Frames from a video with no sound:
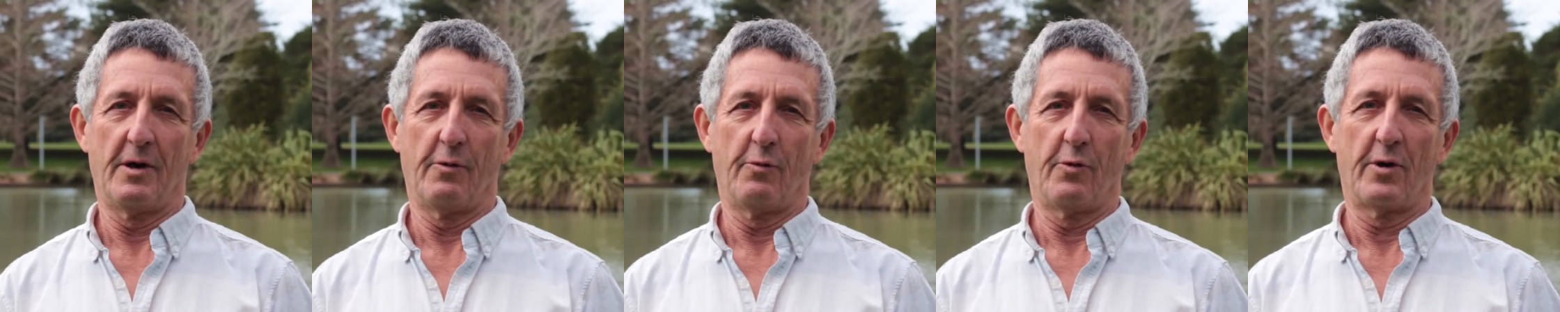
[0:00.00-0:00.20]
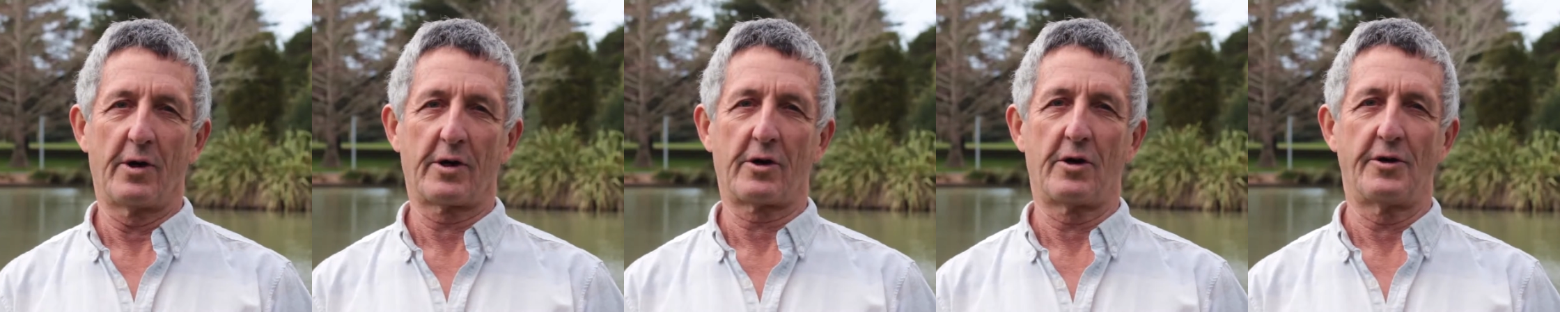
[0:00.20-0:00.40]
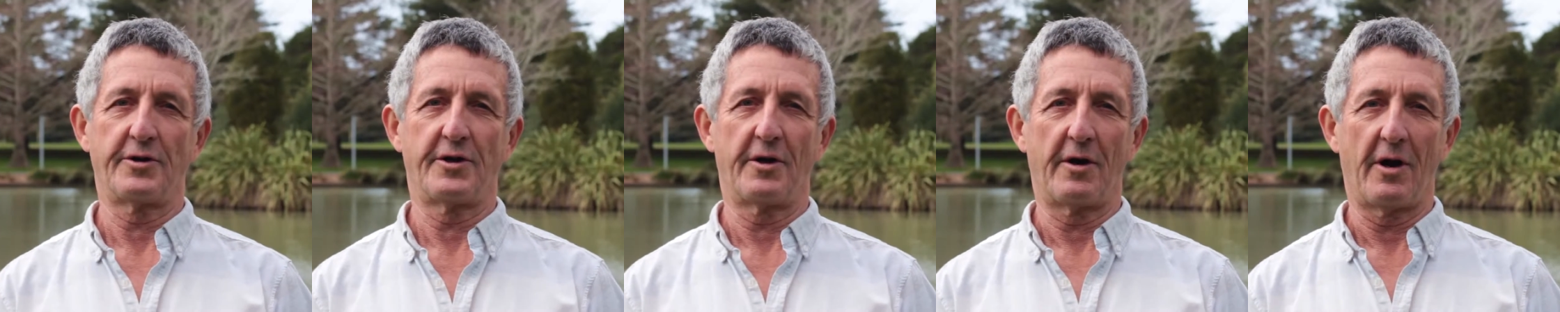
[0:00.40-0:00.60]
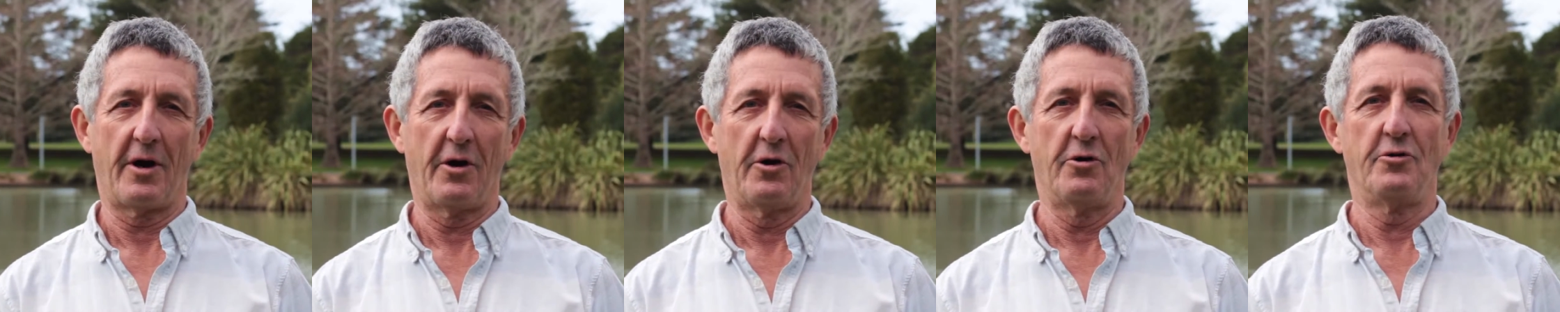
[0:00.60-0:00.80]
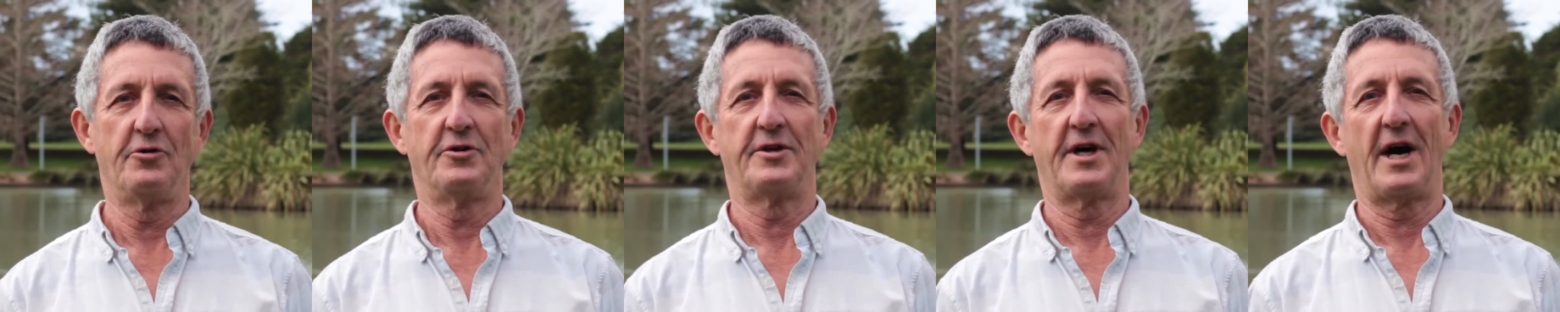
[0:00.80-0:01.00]
work on your
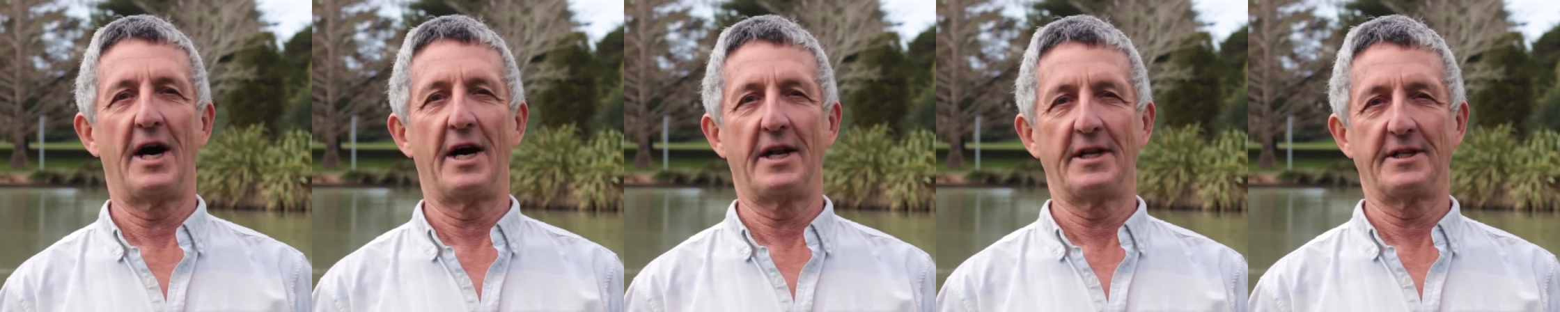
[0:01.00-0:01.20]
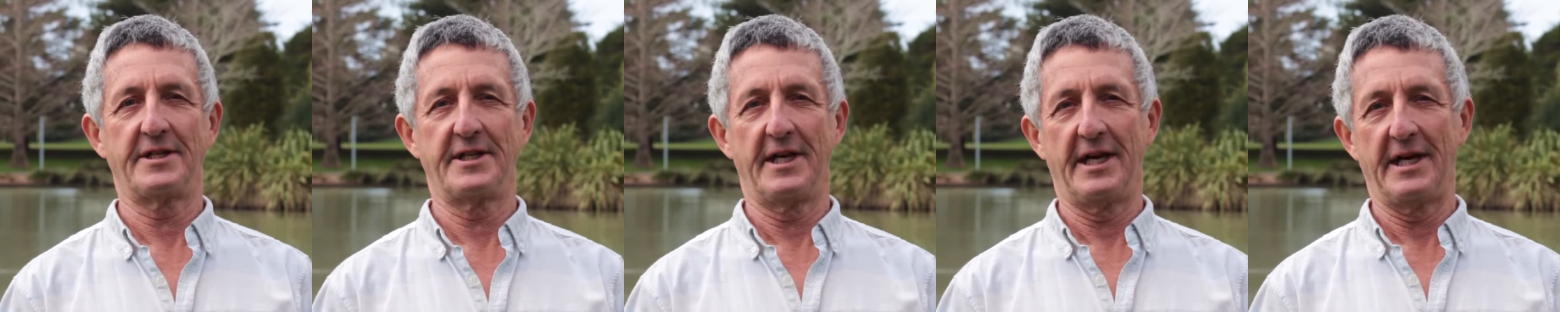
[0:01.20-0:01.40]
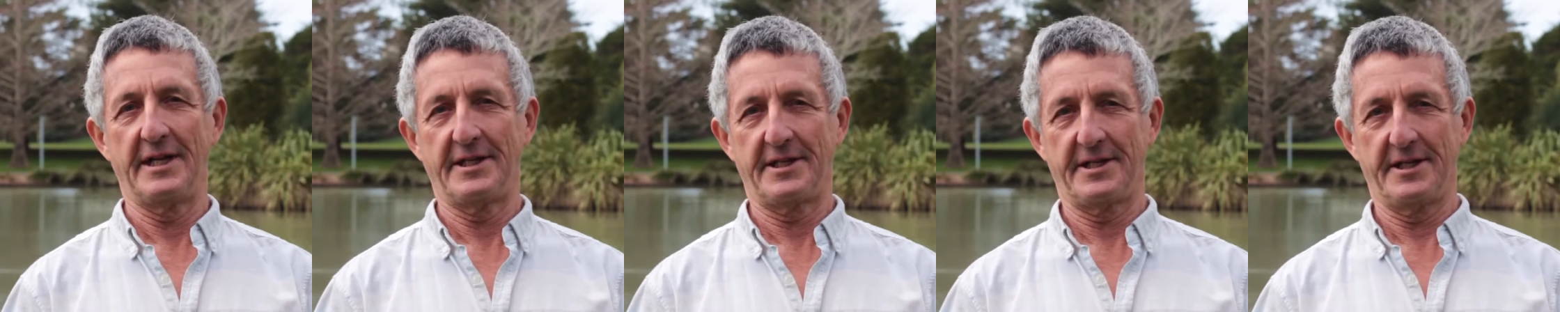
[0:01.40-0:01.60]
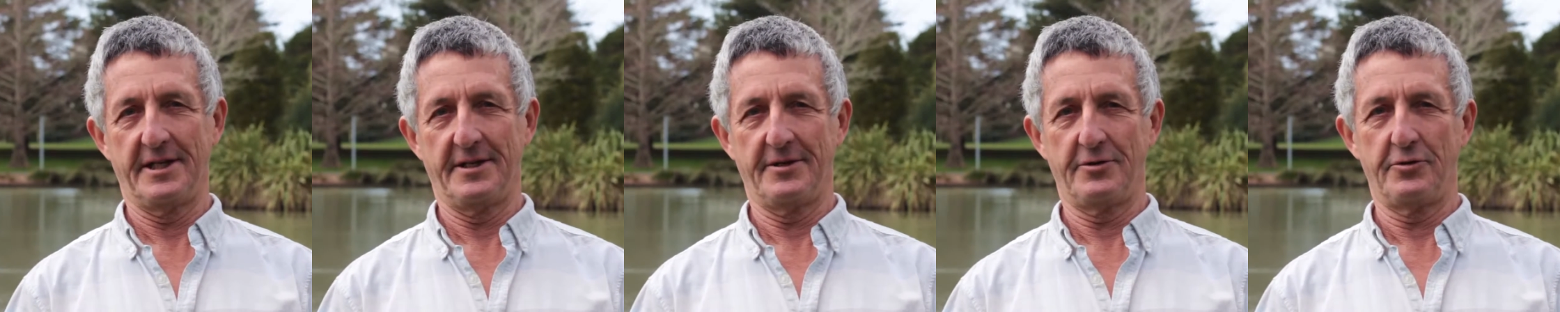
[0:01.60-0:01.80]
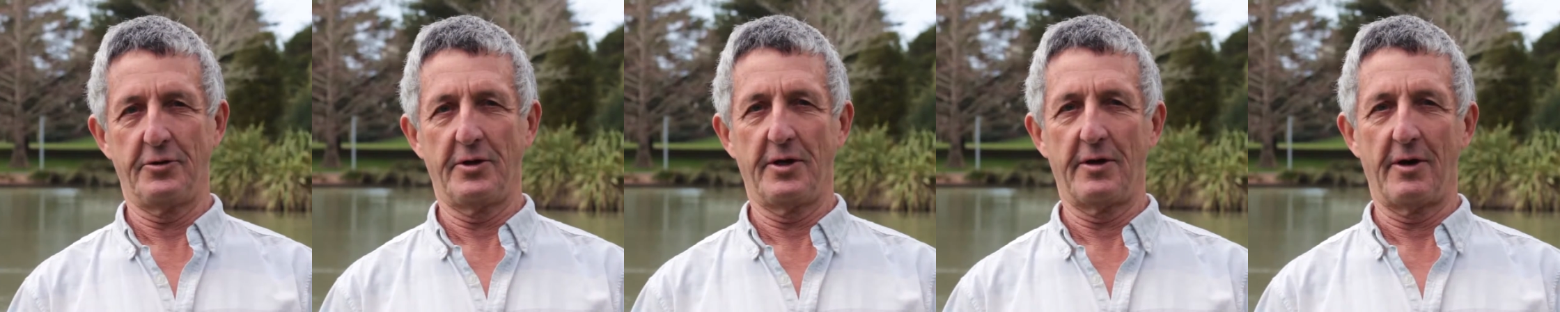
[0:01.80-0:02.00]
own data sets
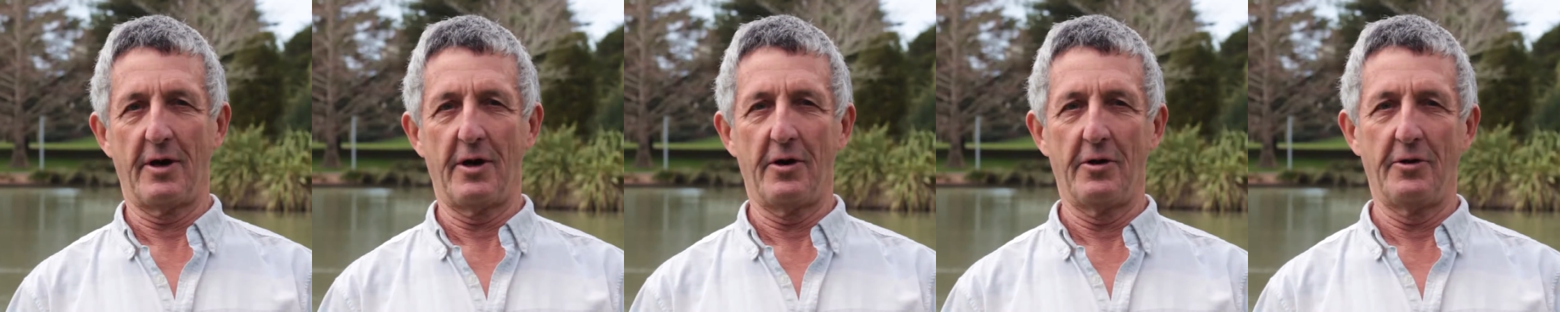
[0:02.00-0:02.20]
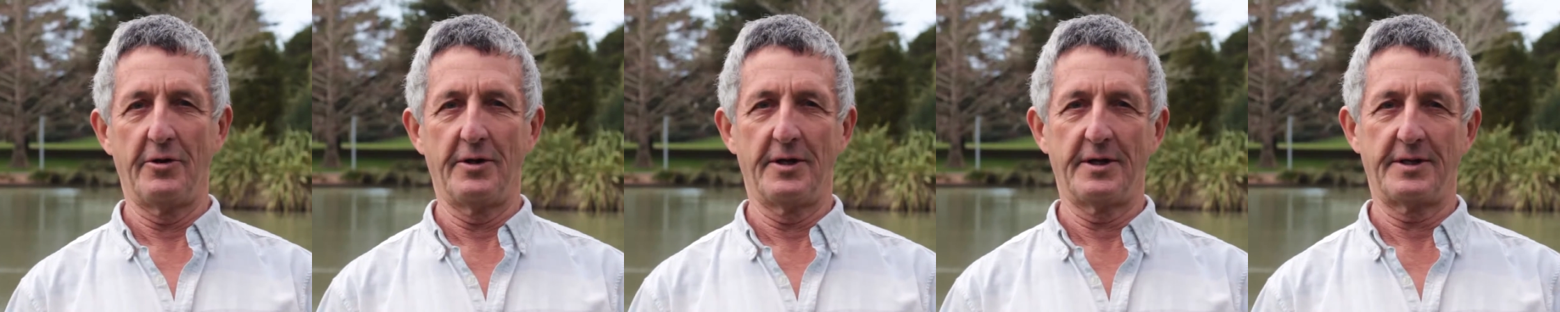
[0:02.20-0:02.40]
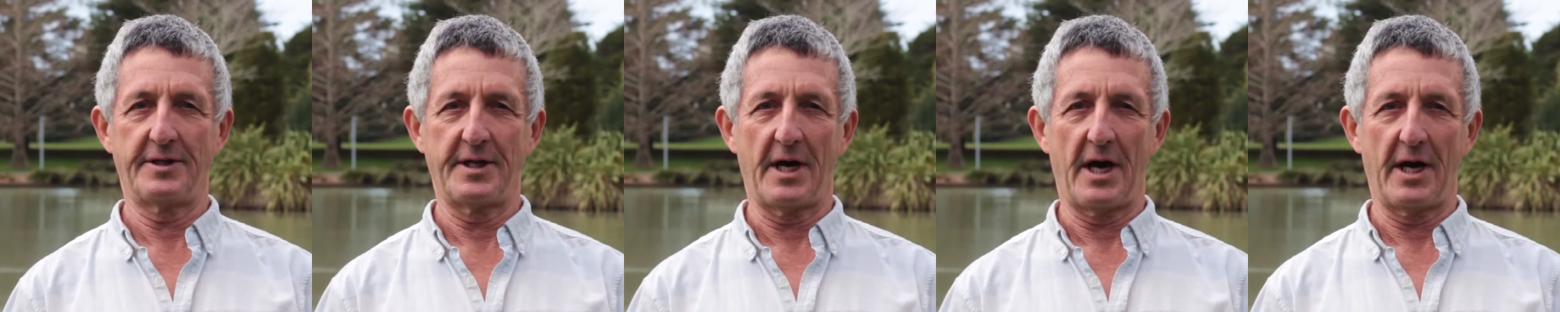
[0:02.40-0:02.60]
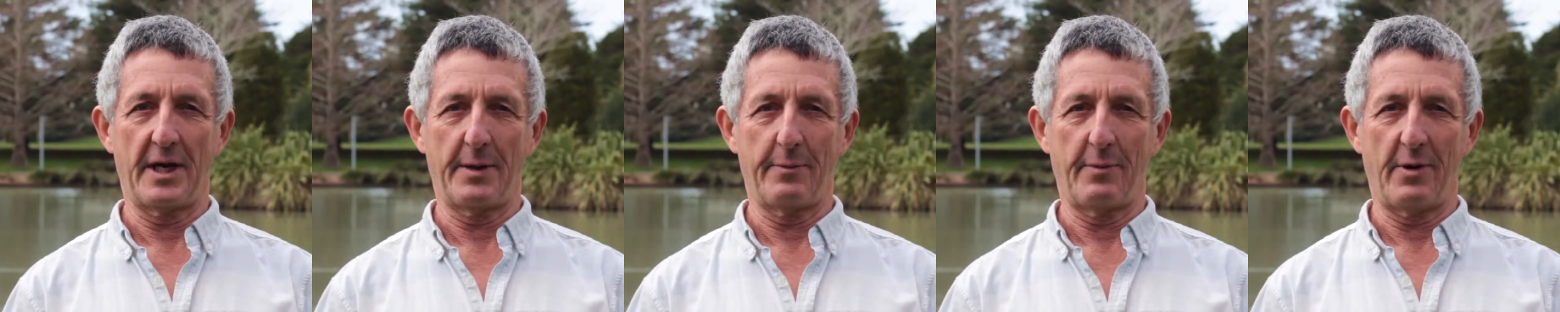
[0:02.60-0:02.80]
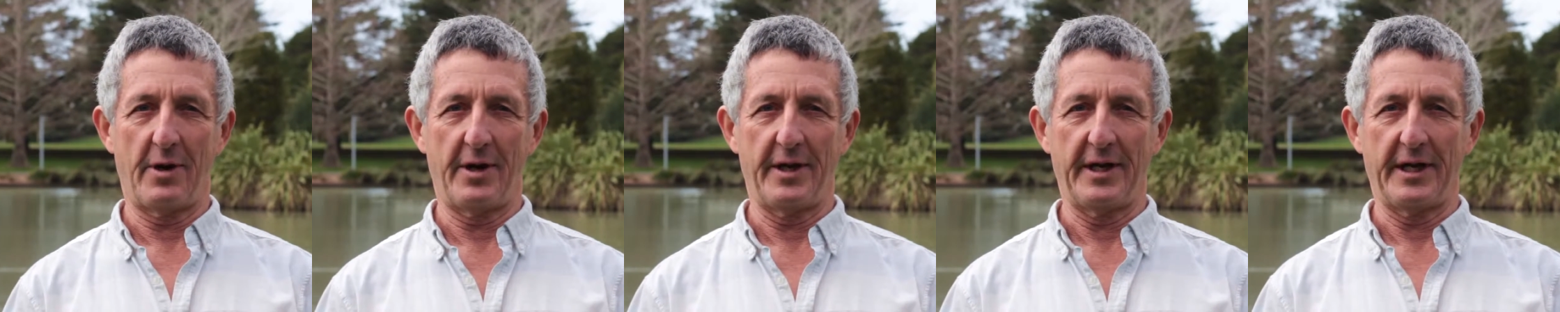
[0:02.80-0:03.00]
and do your own
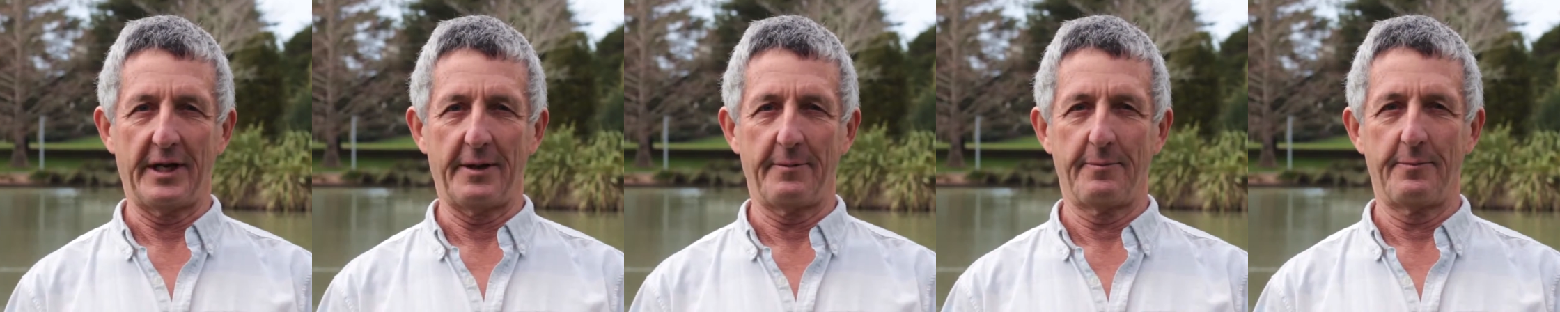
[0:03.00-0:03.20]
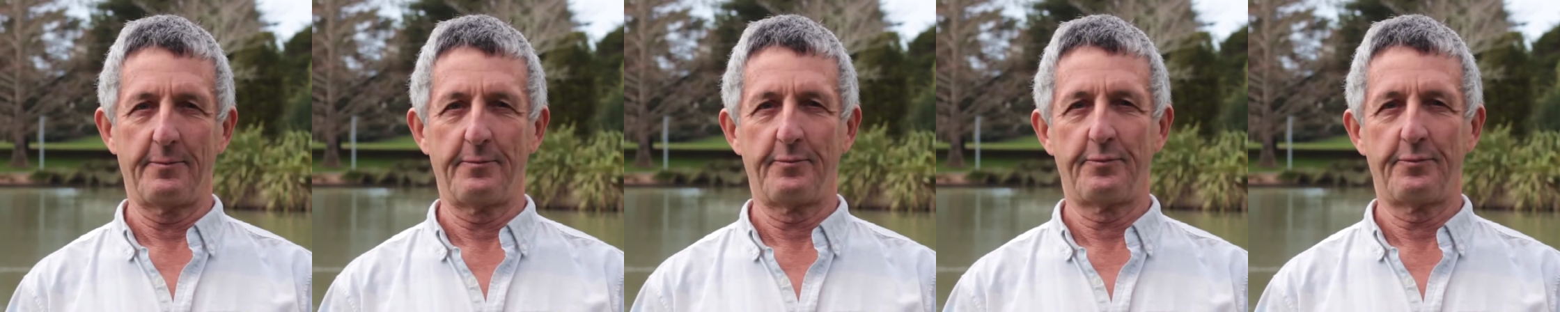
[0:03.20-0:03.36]
data mining.